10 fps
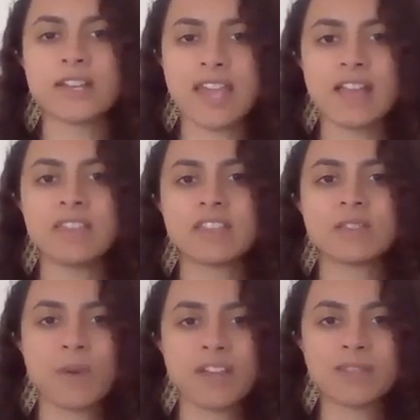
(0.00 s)
Again, this
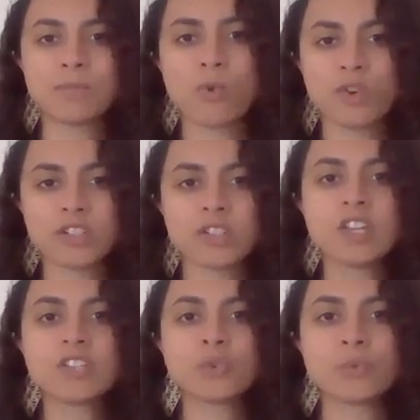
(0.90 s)
is why it's important
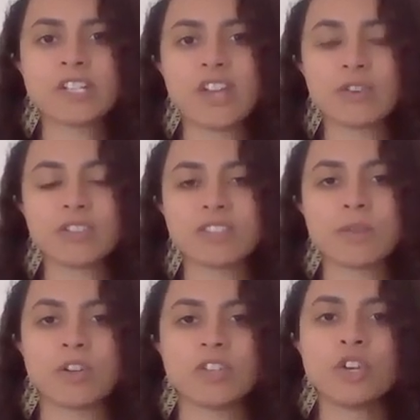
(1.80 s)
to reach out to
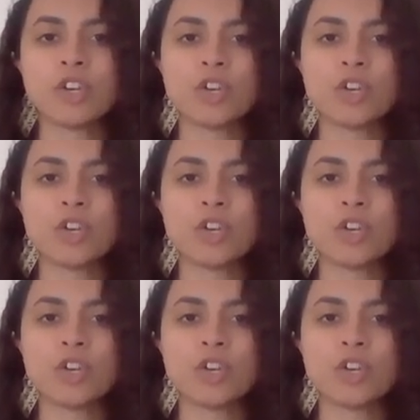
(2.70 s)
someone